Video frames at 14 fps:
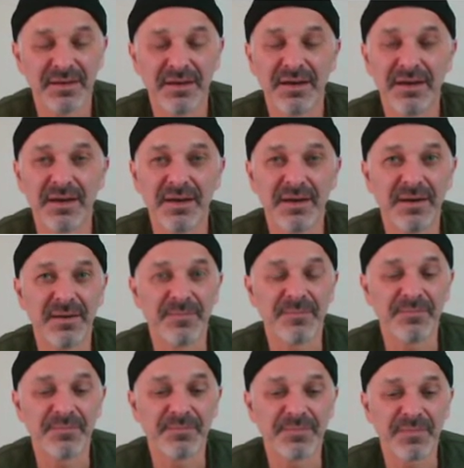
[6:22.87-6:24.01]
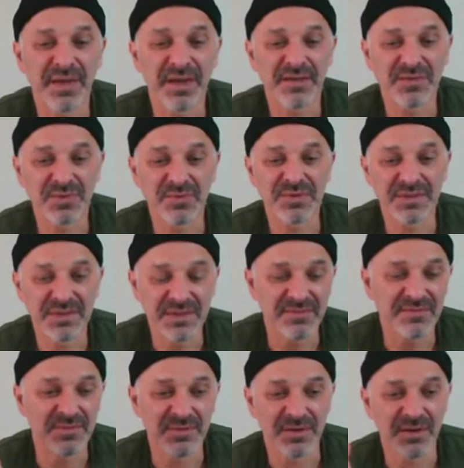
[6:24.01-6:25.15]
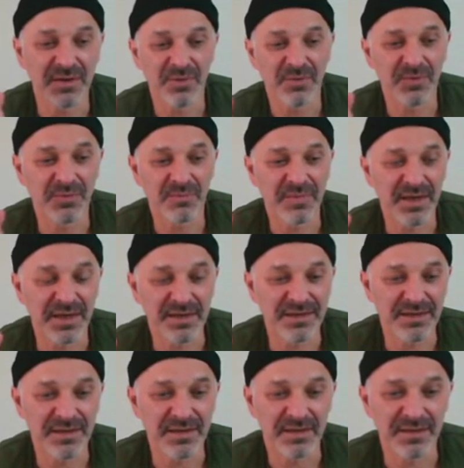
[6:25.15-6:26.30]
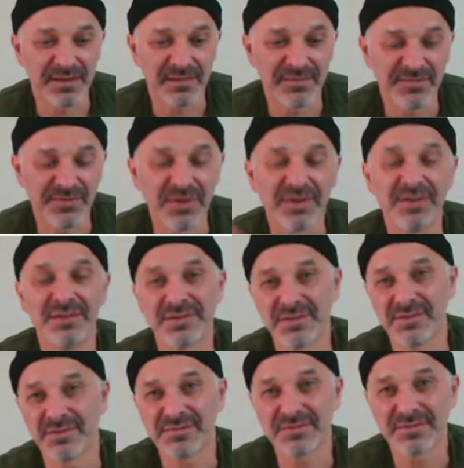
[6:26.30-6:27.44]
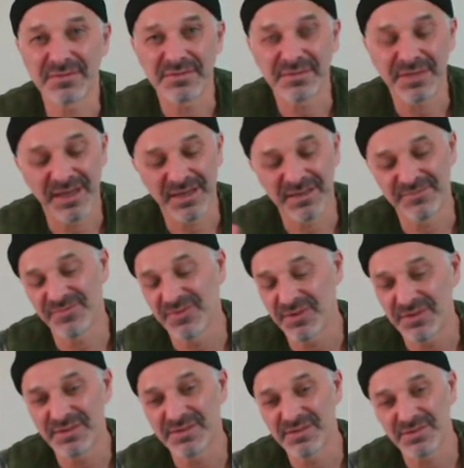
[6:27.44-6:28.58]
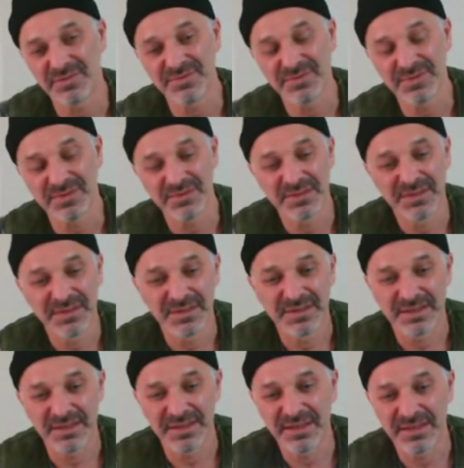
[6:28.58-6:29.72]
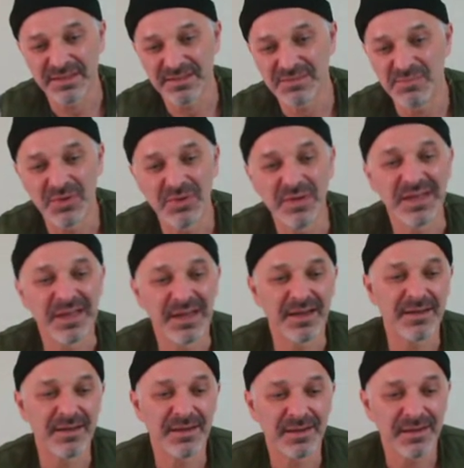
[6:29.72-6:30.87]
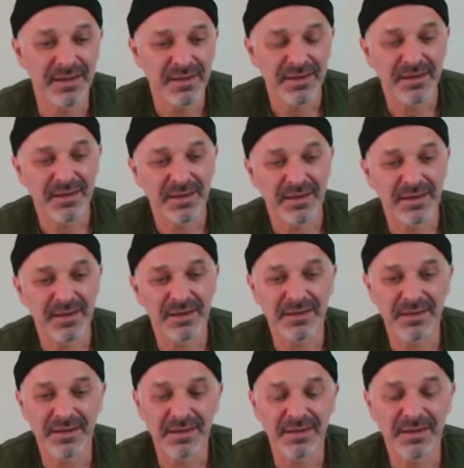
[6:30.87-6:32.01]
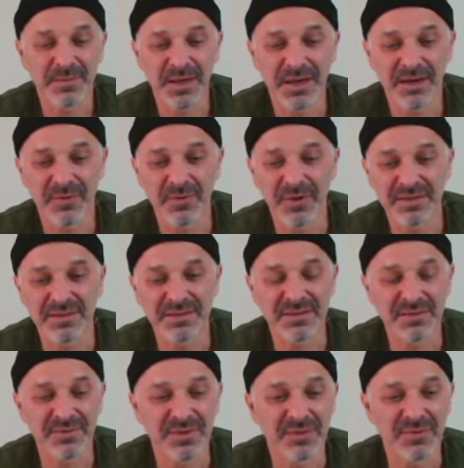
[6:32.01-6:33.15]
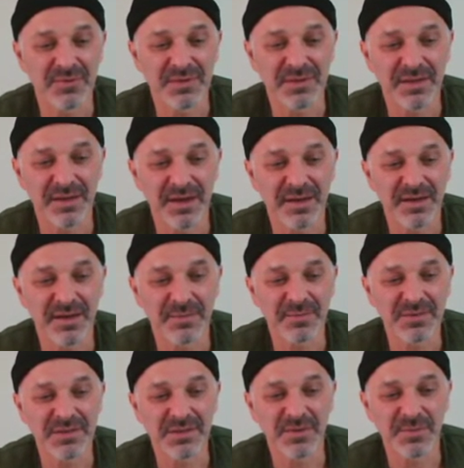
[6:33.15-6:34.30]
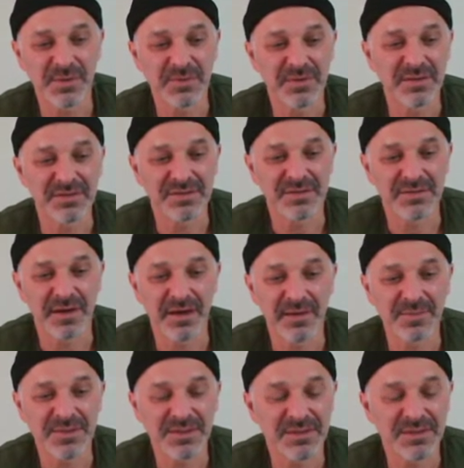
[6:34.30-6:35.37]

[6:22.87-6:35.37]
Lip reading: I actually received my foot insoles. I had foot insoles and I had this boonie hat. And I'm kind of waiting to see what the outcome is going to be with these two items.